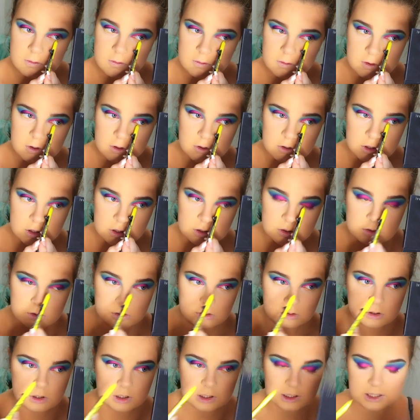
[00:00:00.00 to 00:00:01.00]
very
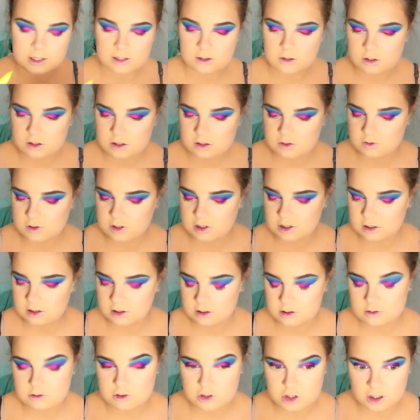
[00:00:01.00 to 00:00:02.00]
good. Like, it looks really
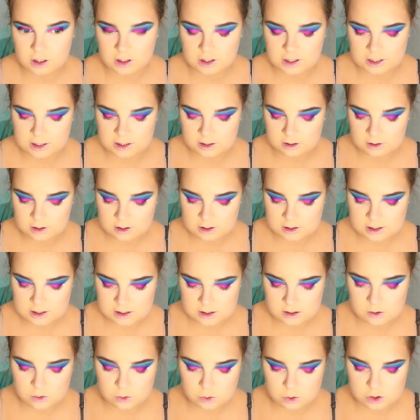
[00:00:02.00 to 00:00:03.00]
chunky. It
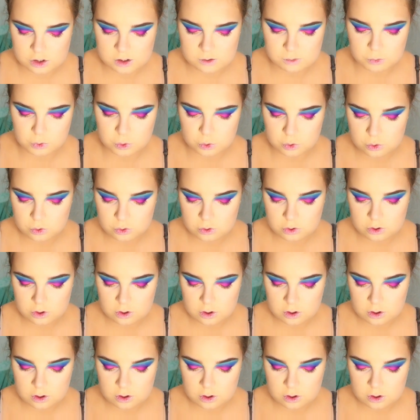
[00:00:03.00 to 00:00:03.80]
doesn't look smooth,